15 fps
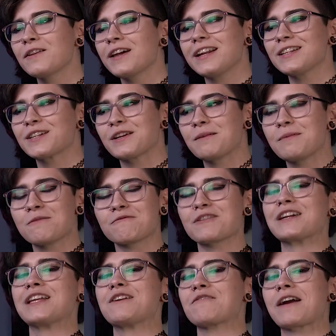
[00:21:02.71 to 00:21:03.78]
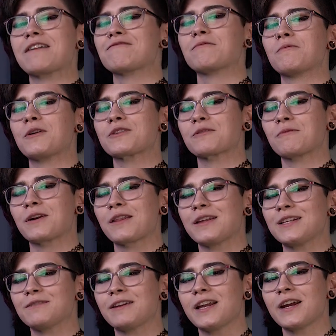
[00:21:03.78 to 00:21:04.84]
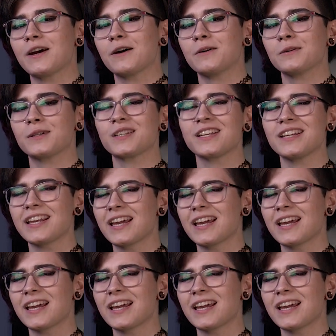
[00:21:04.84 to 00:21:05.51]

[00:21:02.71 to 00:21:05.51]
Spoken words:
that it's going to be really great watching one of these videos,